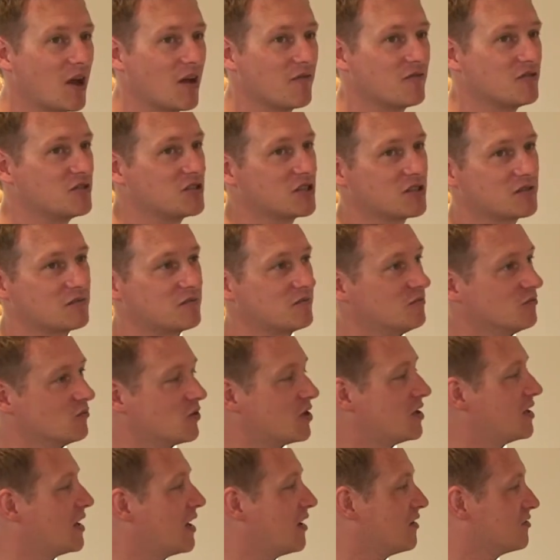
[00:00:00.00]
I haven't just
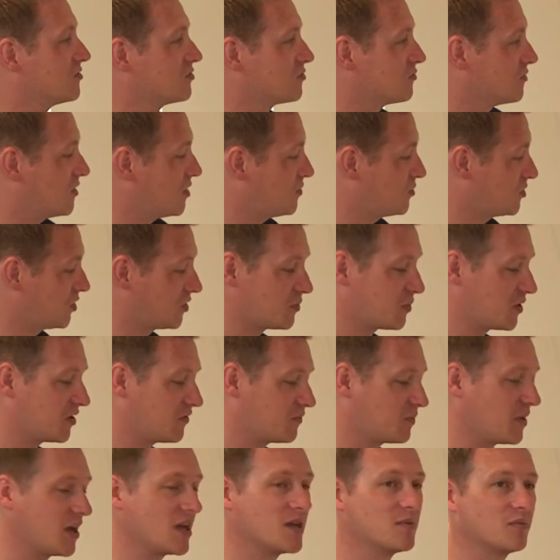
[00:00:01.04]
written out a script on a bit
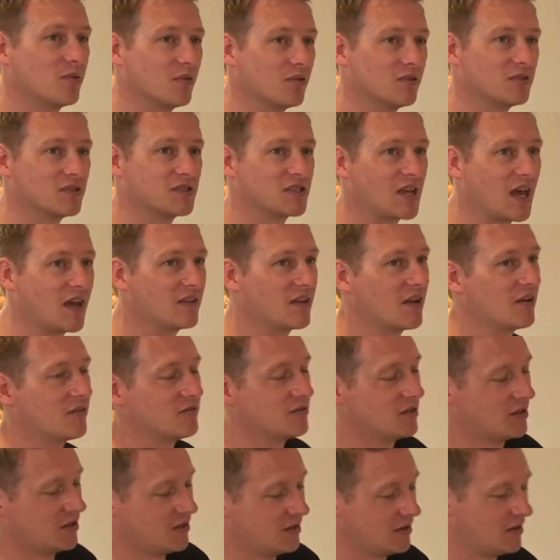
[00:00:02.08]
of paper and sat there.